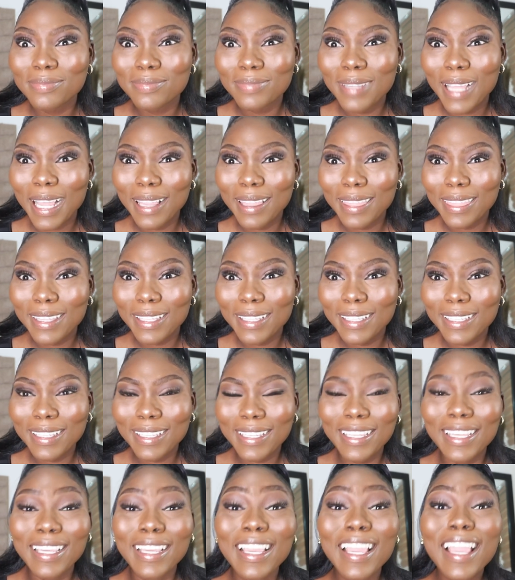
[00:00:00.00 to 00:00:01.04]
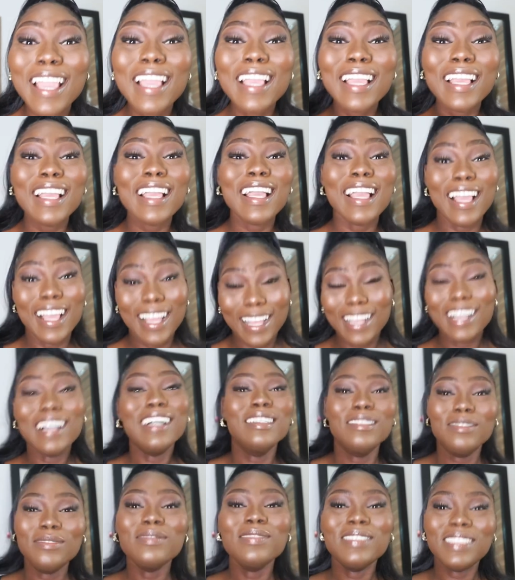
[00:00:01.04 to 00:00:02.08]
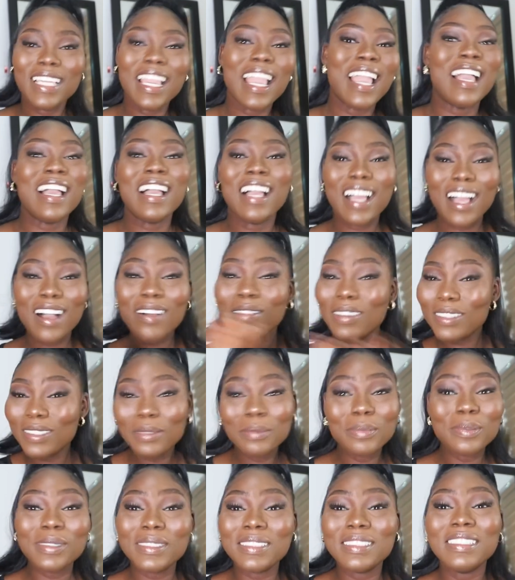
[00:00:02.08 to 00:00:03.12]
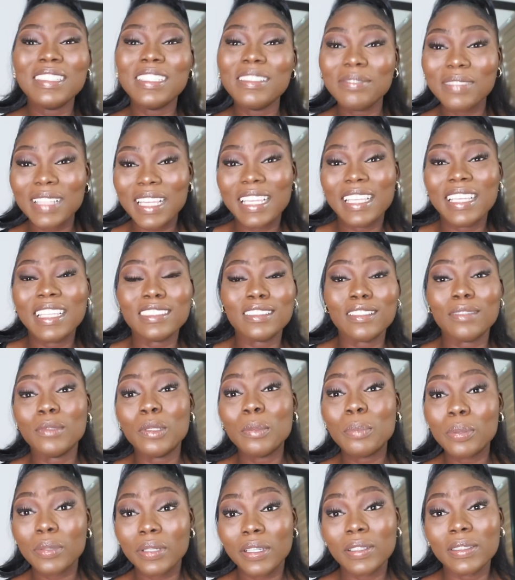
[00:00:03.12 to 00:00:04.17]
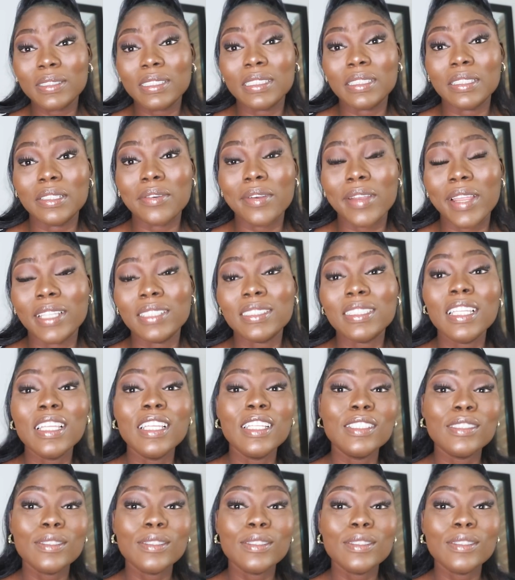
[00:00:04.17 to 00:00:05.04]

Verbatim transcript: I think. Um, yeah, I'm going to put the name there in case I'm not pronouncing it right.